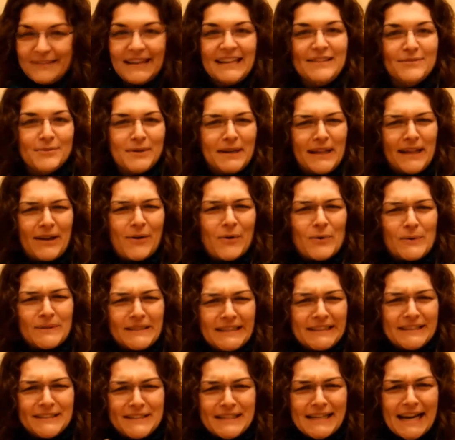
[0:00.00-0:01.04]
It's really cold
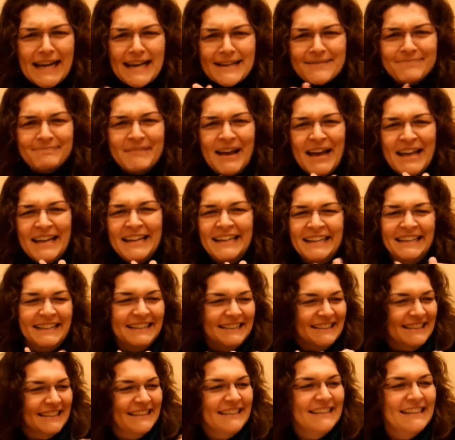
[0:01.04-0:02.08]
here today.
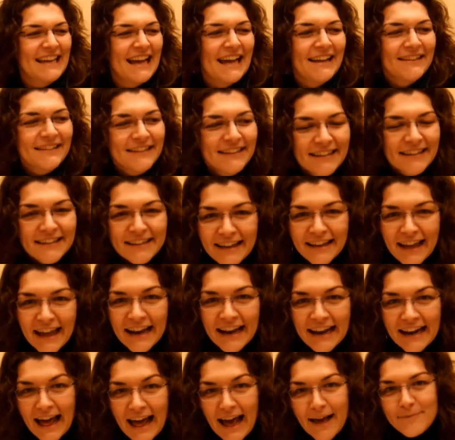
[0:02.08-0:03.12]
Yeah,
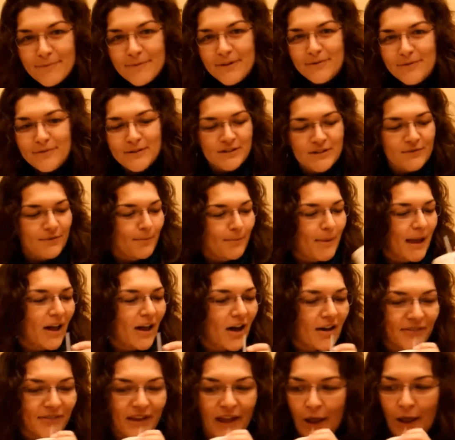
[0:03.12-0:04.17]
and I'm gonna reach for my
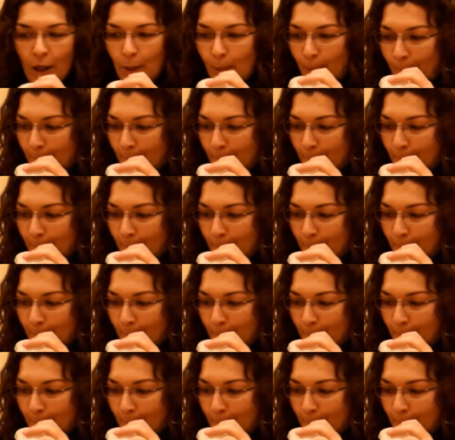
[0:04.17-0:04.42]
coffee.